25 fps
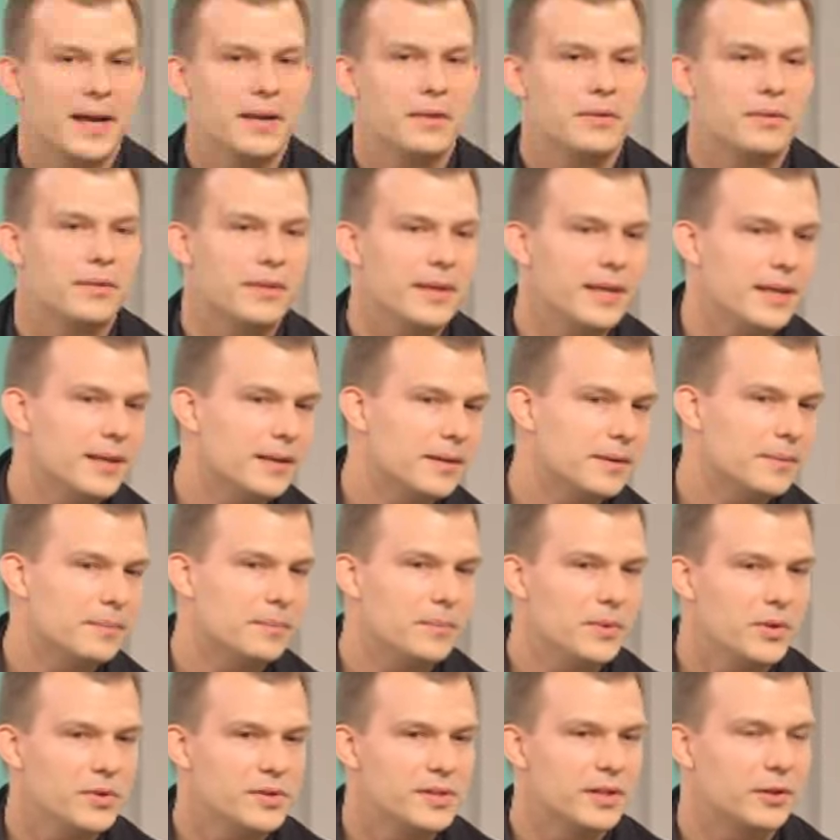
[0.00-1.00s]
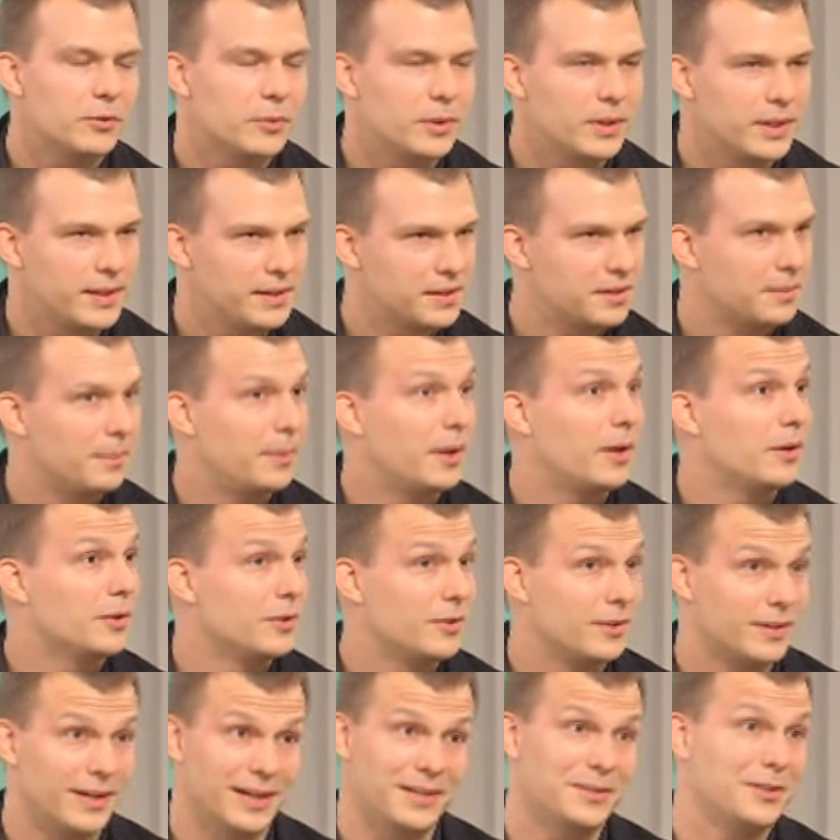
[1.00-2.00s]
I think music really is
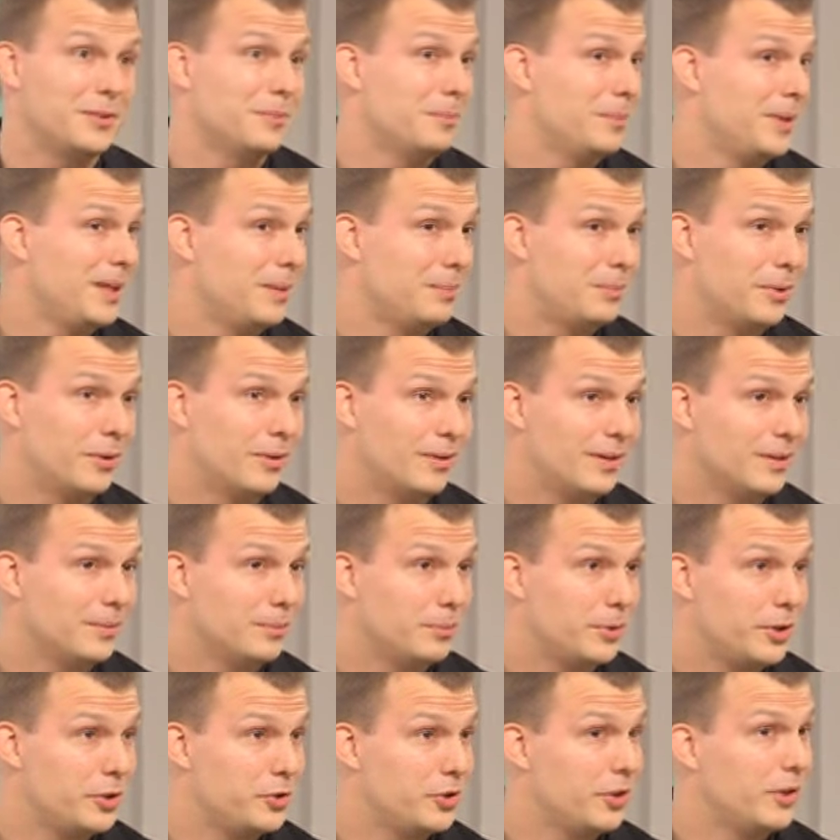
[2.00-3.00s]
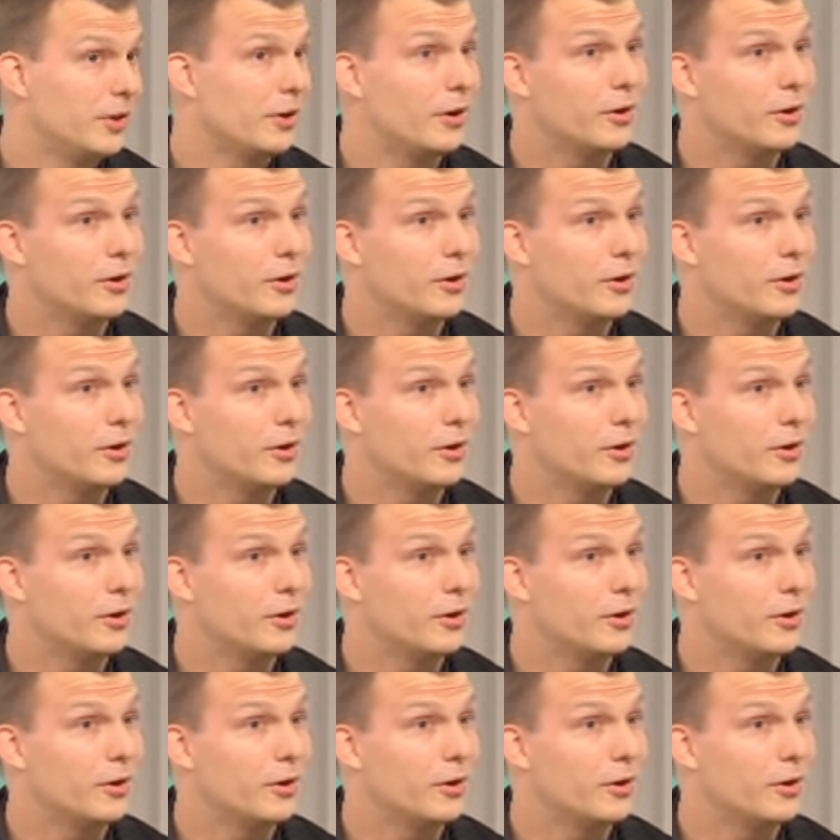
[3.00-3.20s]
about connecting people and bridging